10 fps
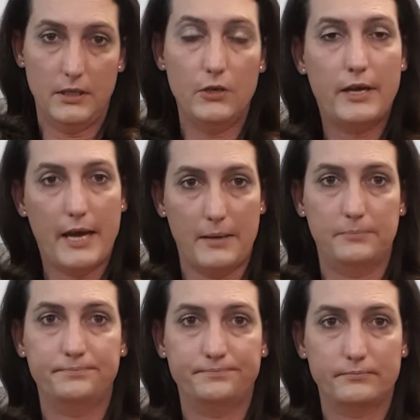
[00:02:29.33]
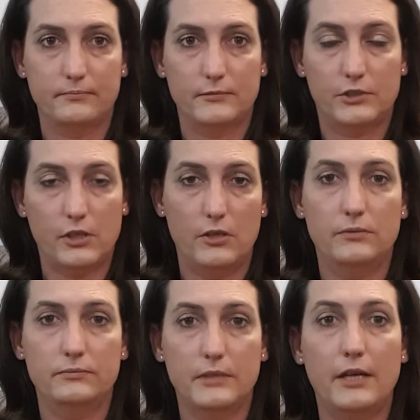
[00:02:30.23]
Okay, so
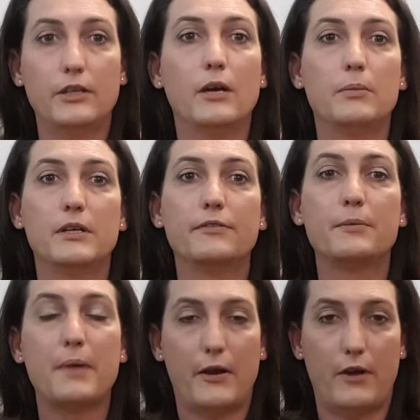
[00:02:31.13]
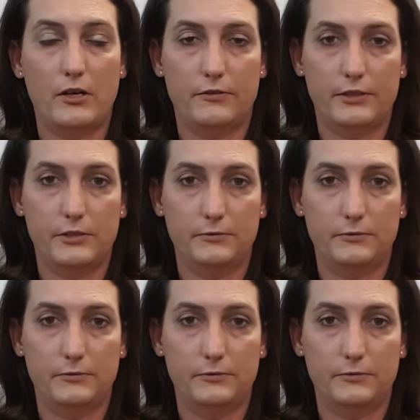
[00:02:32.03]
now you know a bit of the background of it.